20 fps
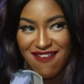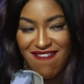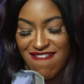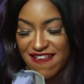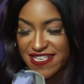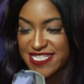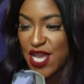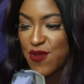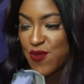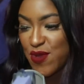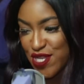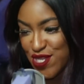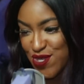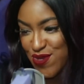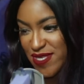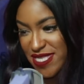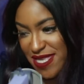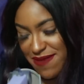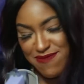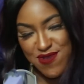Mm. So we'd
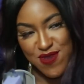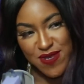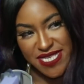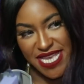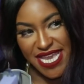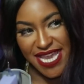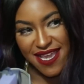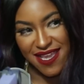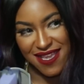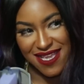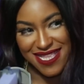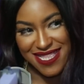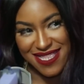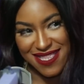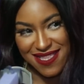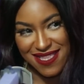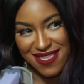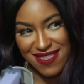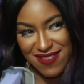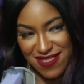use the music,
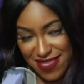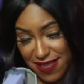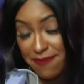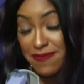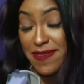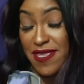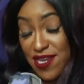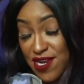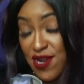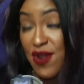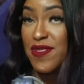the yeah.